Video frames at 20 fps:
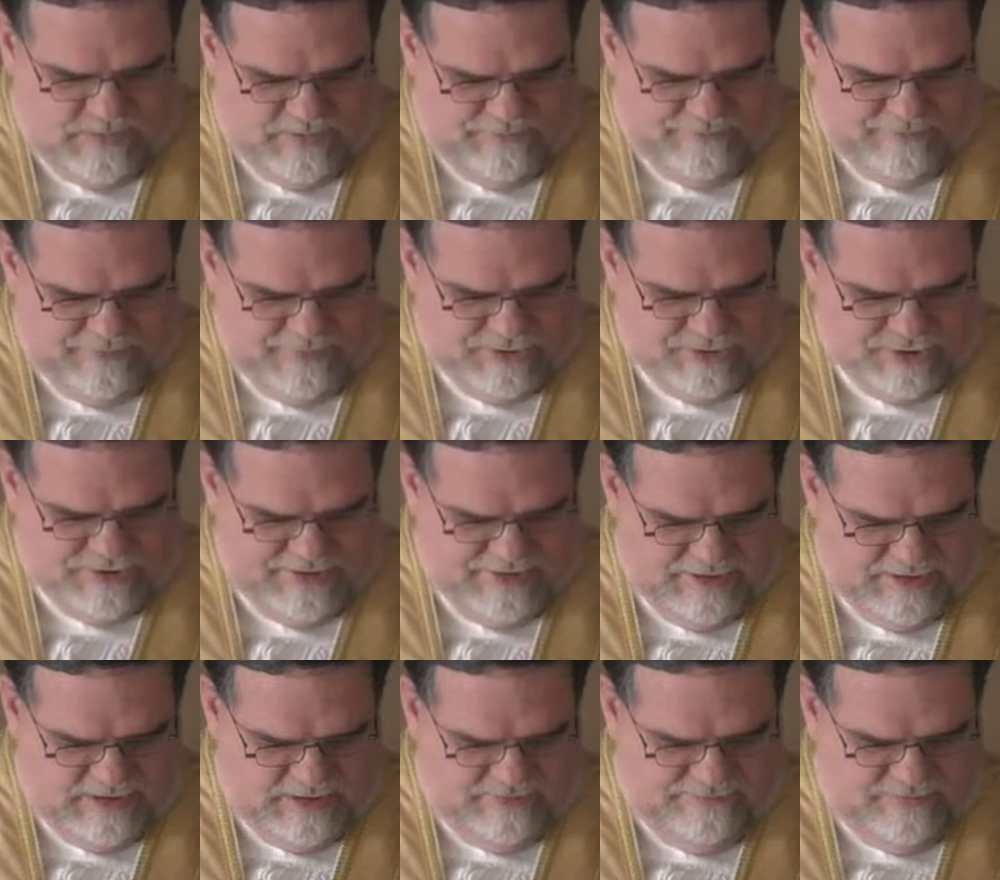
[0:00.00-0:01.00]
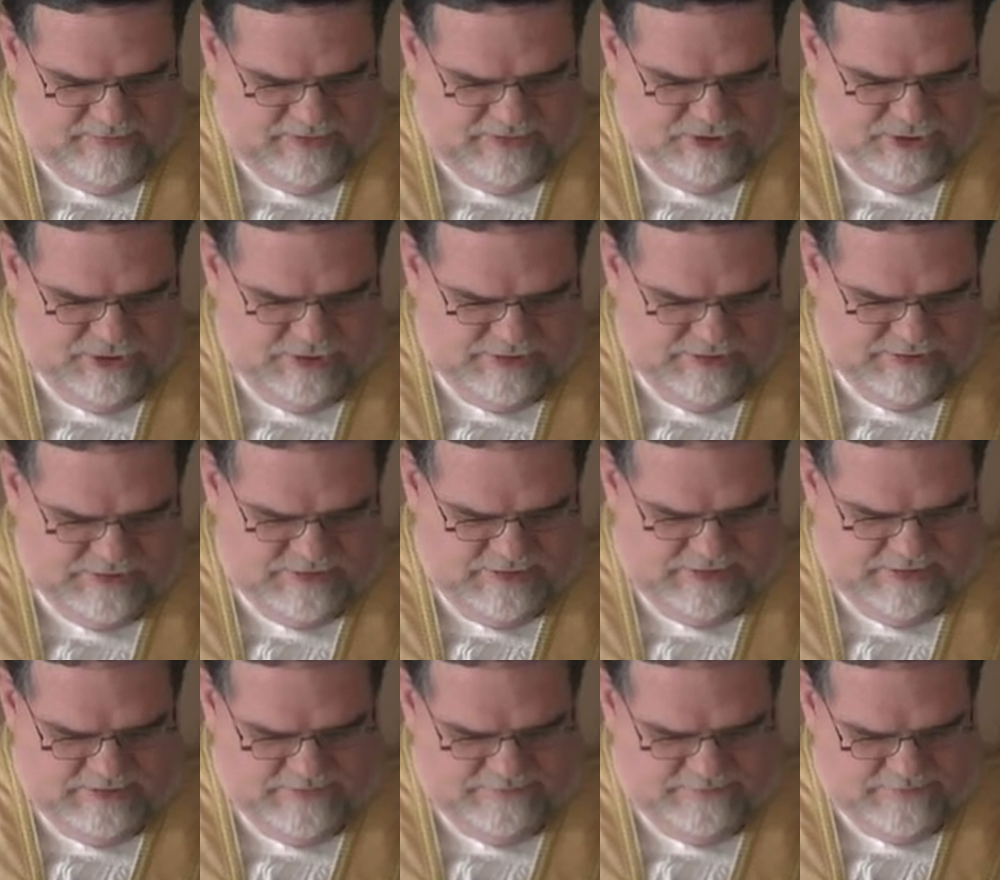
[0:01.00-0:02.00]
from the snare of an unjust
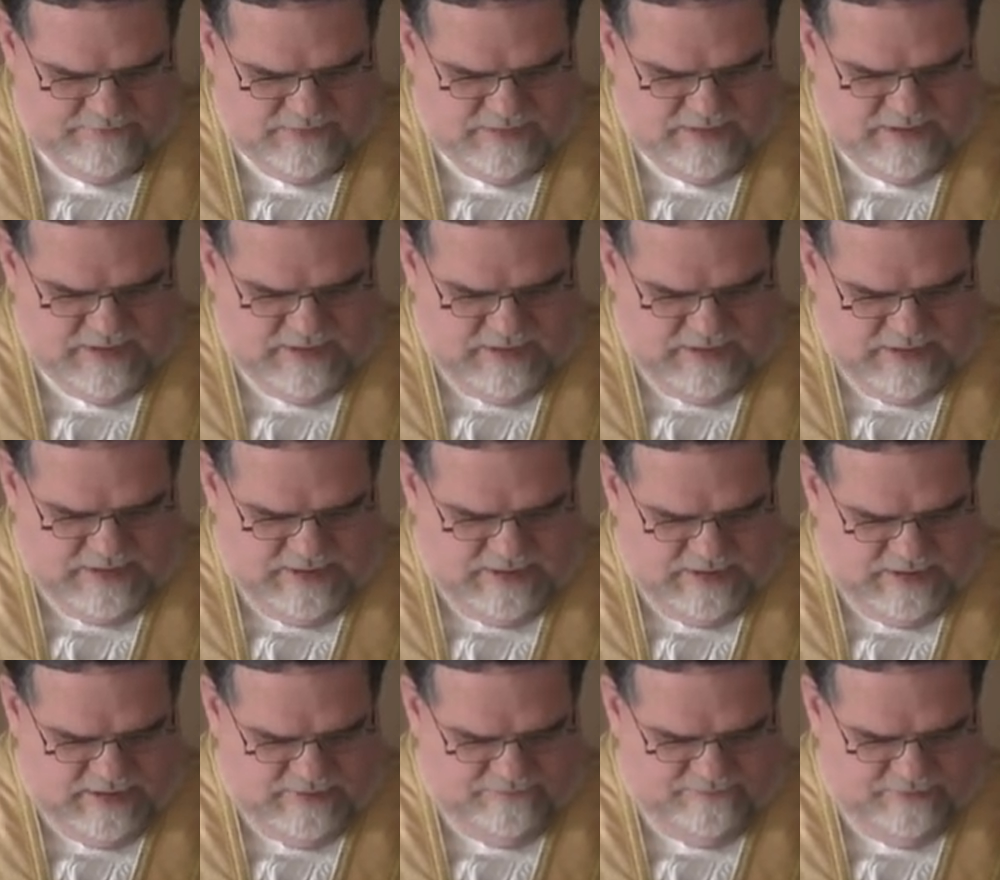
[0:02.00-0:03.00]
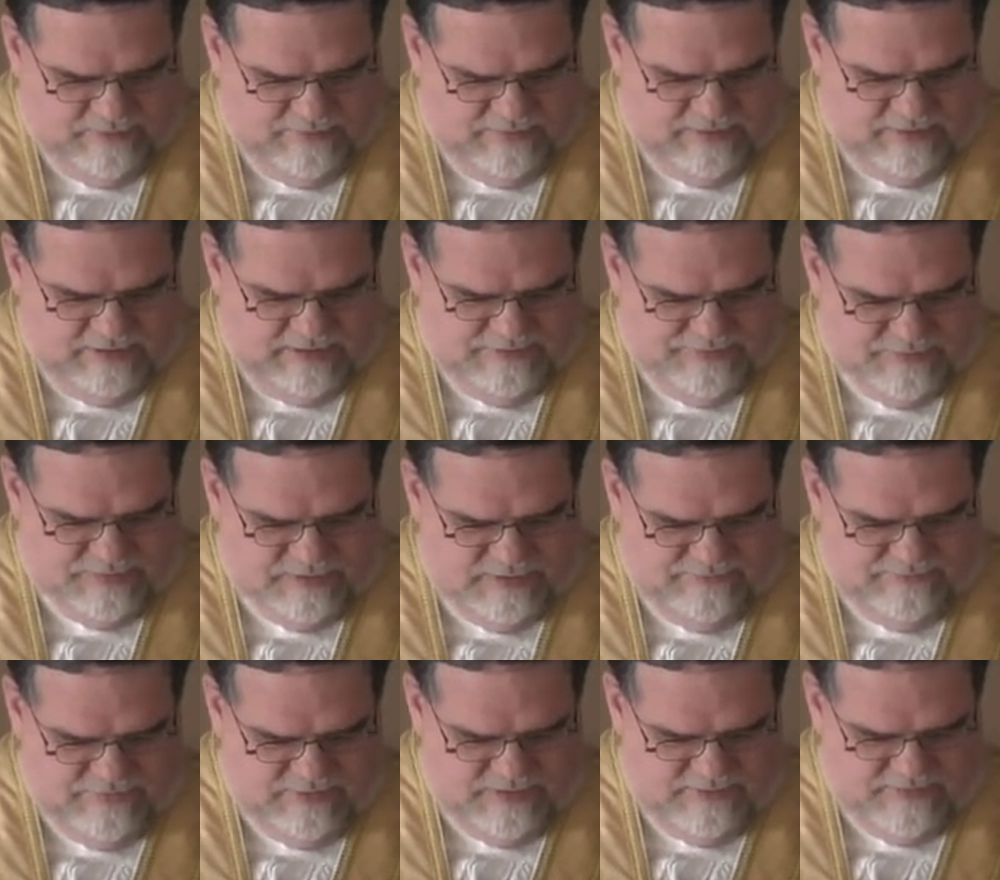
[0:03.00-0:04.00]
tongue, and from the lips
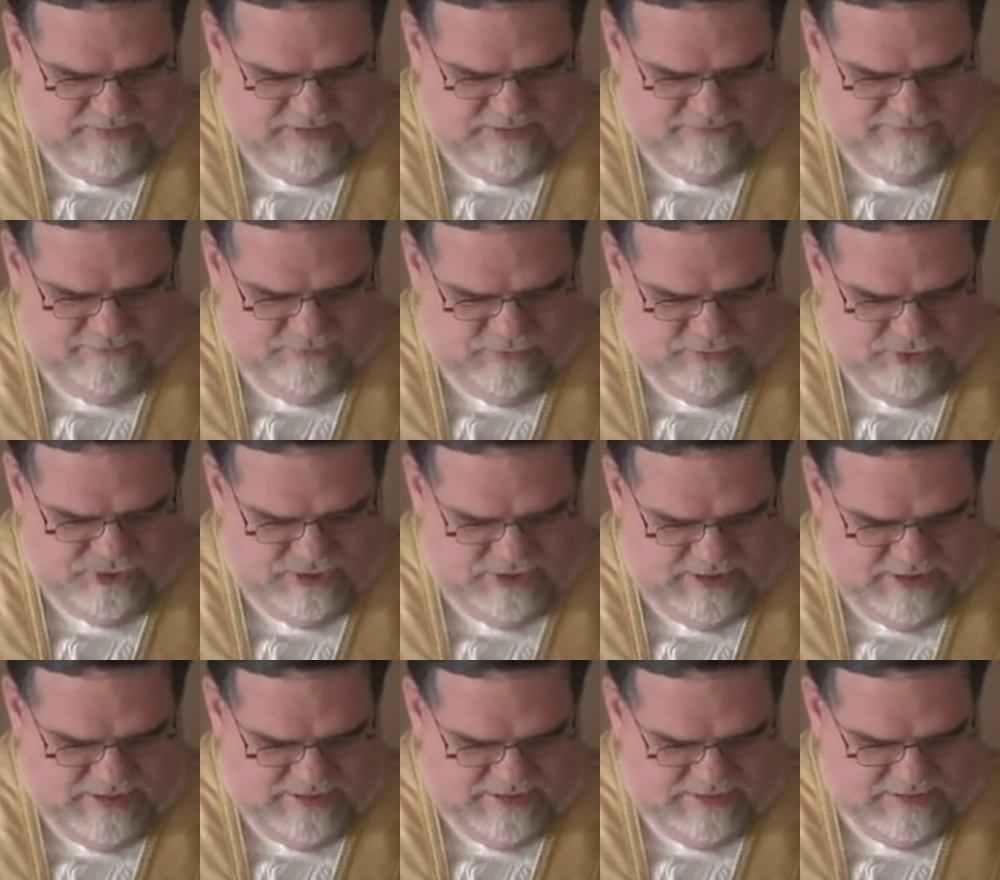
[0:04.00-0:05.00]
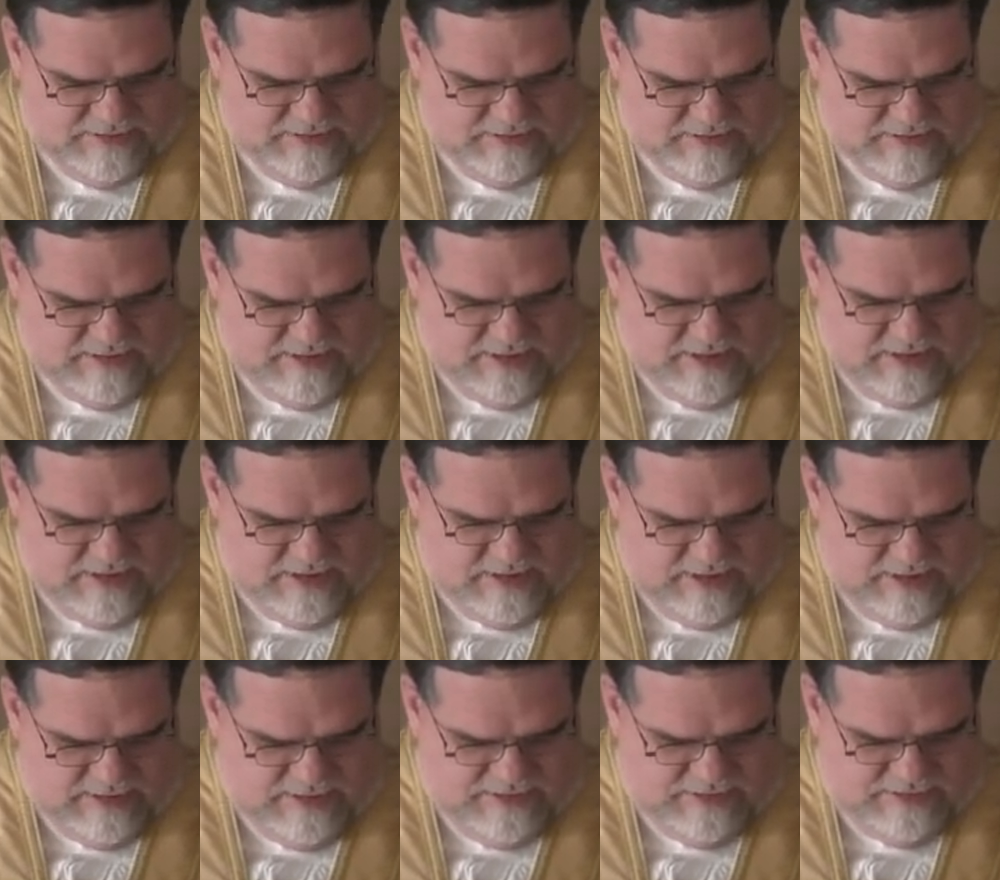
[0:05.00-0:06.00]
of them that forge lies,
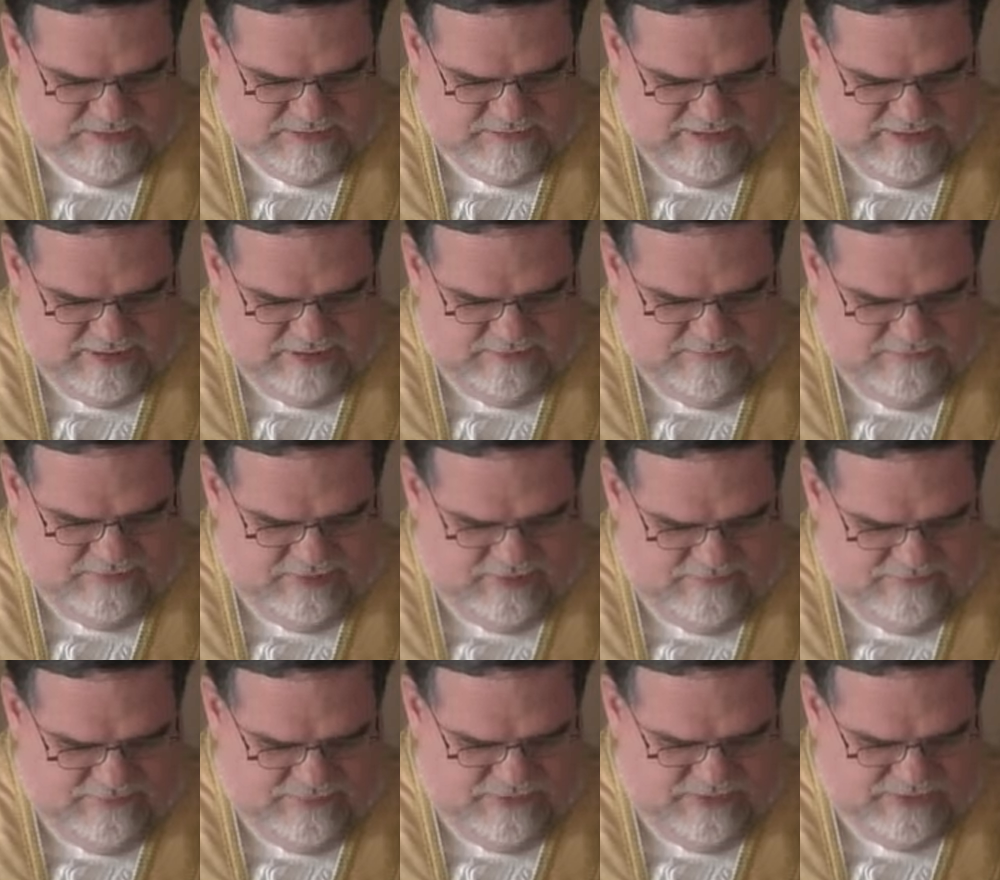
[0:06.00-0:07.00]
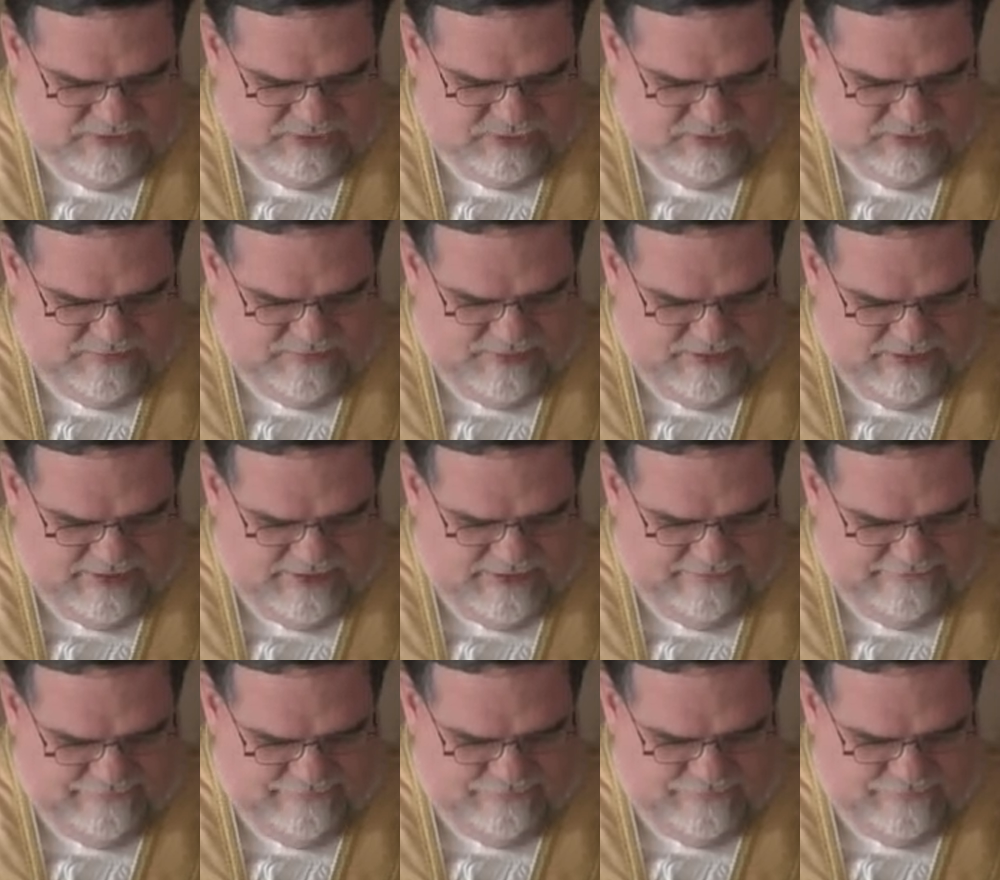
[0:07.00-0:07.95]
and in the sight of them that stood by.